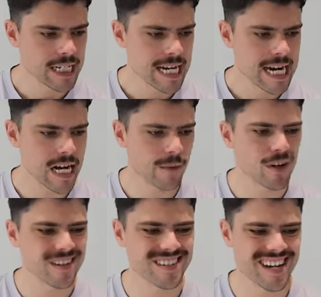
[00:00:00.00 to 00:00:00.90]
And I'm
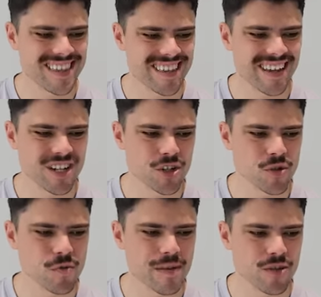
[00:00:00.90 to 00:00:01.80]
going to say that they
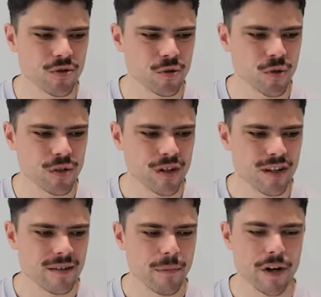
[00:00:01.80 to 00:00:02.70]
should be too good
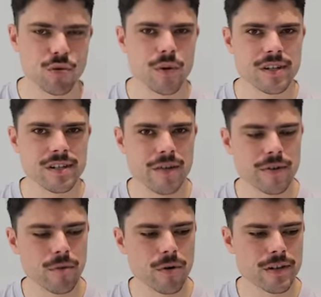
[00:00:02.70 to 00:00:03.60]
by
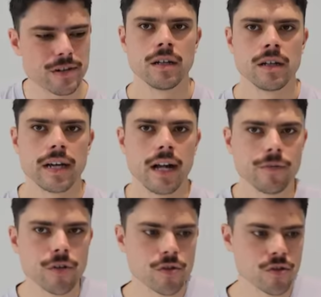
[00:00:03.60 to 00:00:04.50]
twenty-seven points.
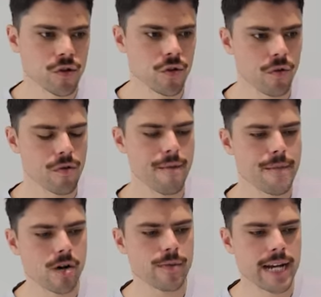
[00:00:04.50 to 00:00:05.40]
Carlton versus North
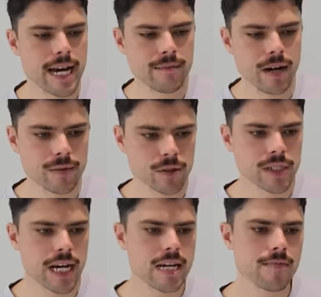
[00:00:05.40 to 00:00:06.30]
Melbourne at Marvel
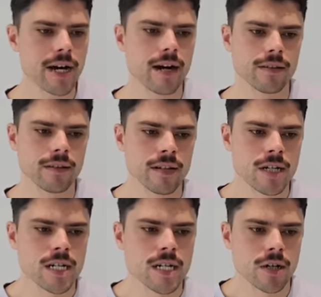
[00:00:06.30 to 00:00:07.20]
Stadium. Carlton
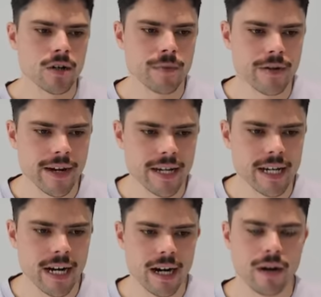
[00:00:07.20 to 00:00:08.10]
got a bit of a
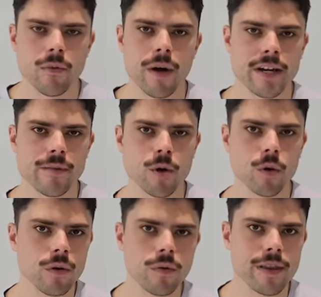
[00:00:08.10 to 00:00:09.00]
uh, wake-up
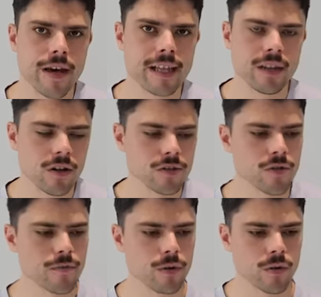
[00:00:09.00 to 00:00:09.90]
call in a loss
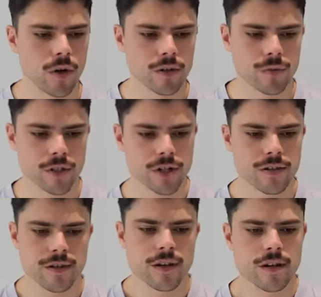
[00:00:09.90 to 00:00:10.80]
to the Bulldogs, which
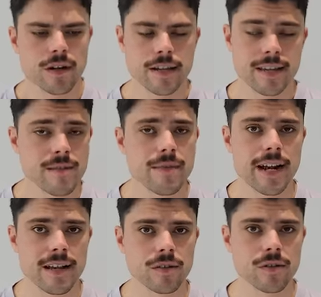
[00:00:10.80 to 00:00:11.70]
is a team that
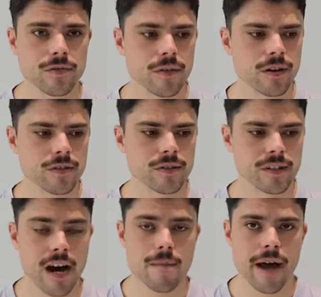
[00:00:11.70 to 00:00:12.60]
has a lot of
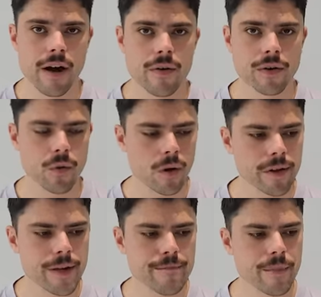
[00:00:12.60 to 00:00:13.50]
star power and
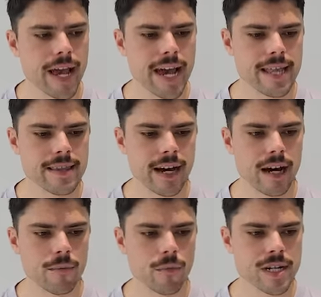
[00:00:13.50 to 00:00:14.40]
quality. And
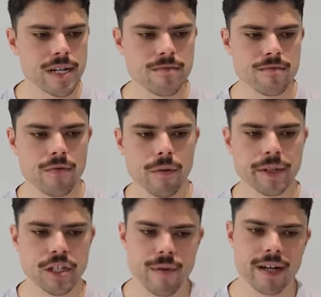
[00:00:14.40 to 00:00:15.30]
um, we didn't
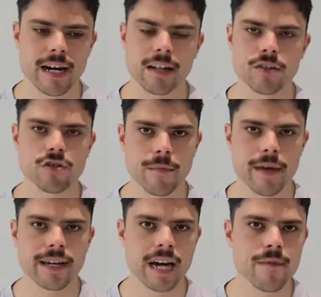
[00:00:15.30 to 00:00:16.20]
probably expect Carlton to drop
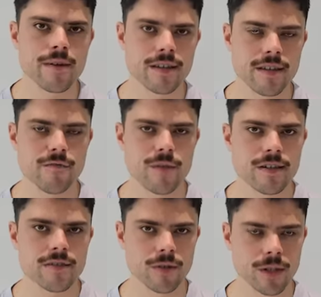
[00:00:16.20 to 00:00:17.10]
that game because they've been in
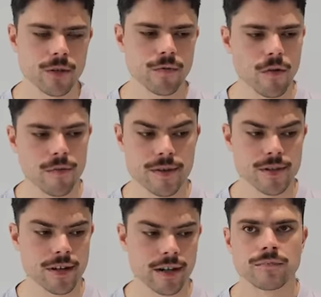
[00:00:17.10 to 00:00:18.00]
some really good form this
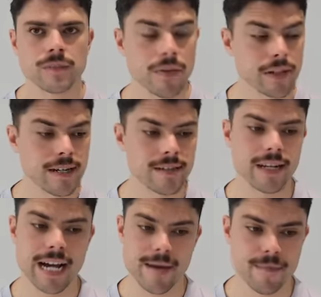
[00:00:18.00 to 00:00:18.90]
year. Nonetheless,
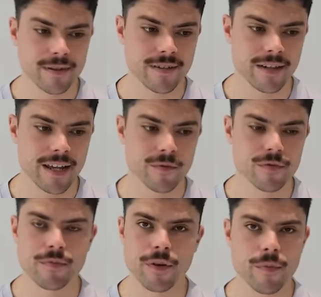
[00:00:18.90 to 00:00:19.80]
it happened, and it was
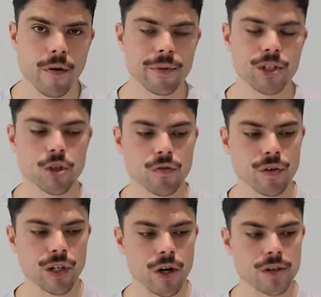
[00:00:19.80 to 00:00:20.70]
they were probably due
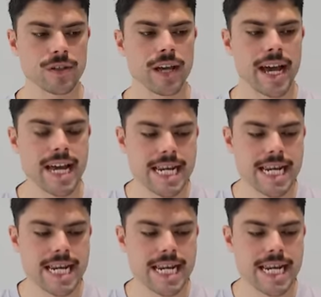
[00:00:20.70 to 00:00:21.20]
for a loss. And